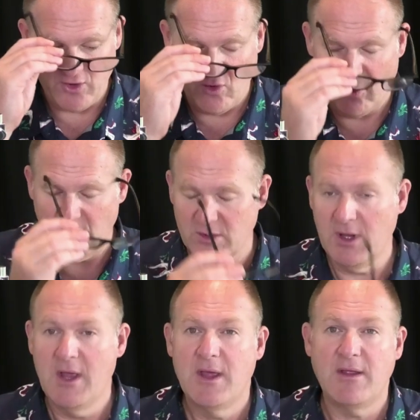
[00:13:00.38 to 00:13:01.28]
at all.
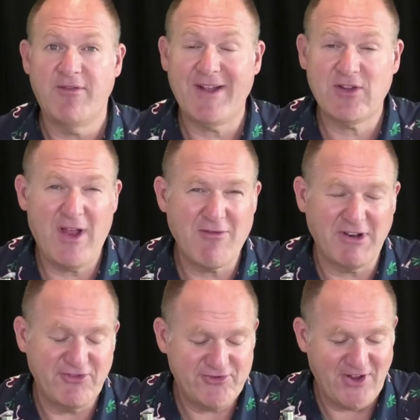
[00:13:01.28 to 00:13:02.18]
In fact, I don't
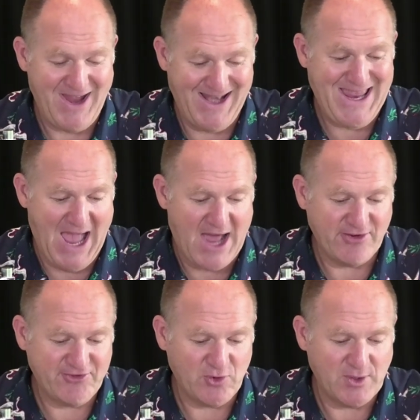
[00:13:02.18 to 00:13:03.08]
really see any
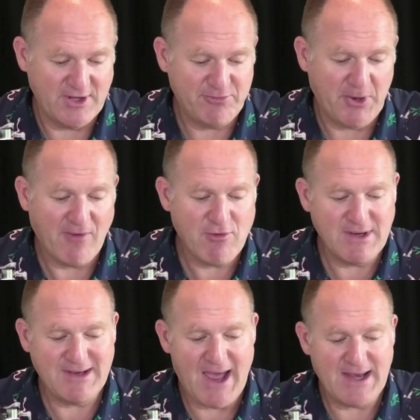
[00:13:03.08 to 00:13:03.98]
artists doing this, but I've
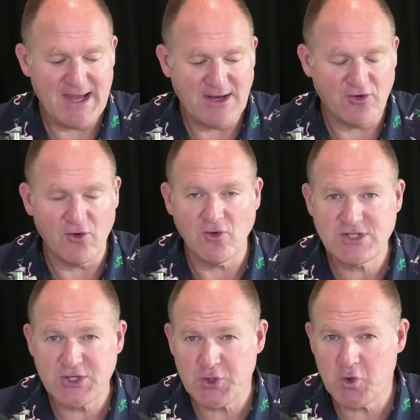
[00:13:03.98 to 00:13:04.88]
written down here to do
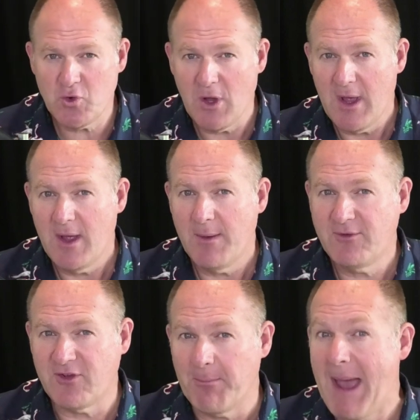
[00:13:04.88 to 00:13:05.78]
two
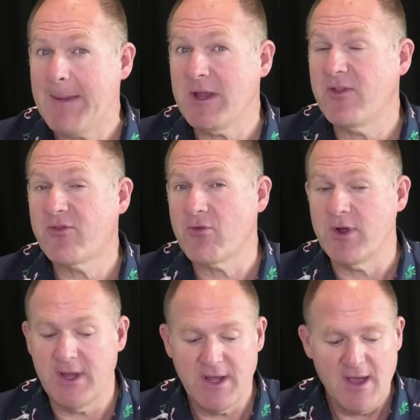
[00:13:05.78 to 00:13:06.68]
to maybe
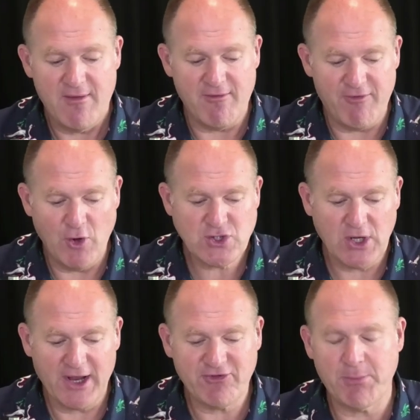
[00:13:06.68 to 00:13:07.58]
three
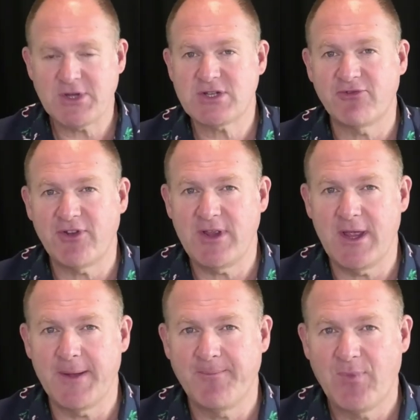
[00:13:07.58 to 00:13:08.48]
virtual exhibitions a year.